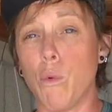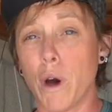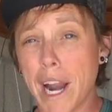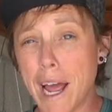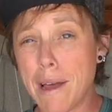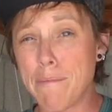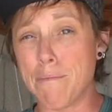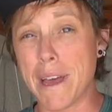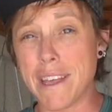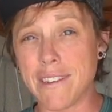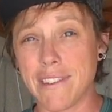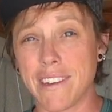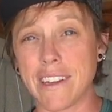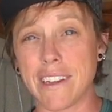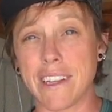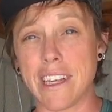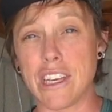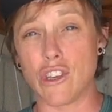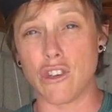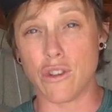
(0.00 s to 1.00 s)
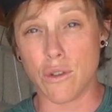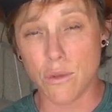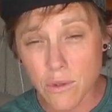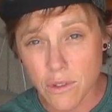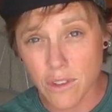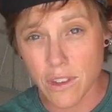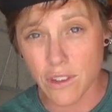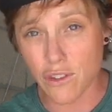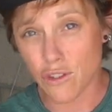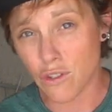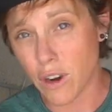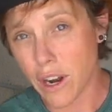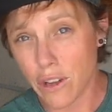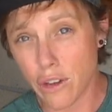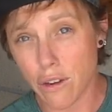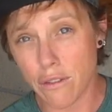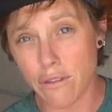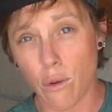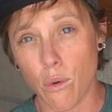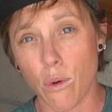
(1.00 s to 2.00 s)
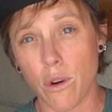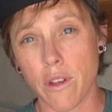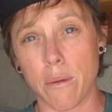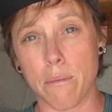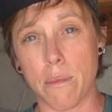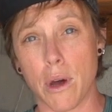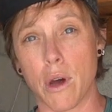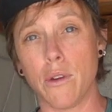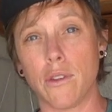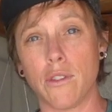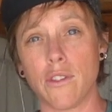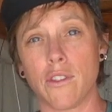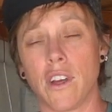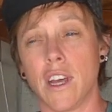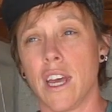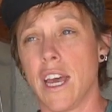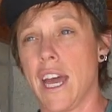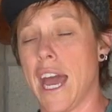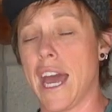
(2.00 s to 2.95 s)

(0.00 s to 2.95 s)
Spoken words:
what I basically use this trailer for the most,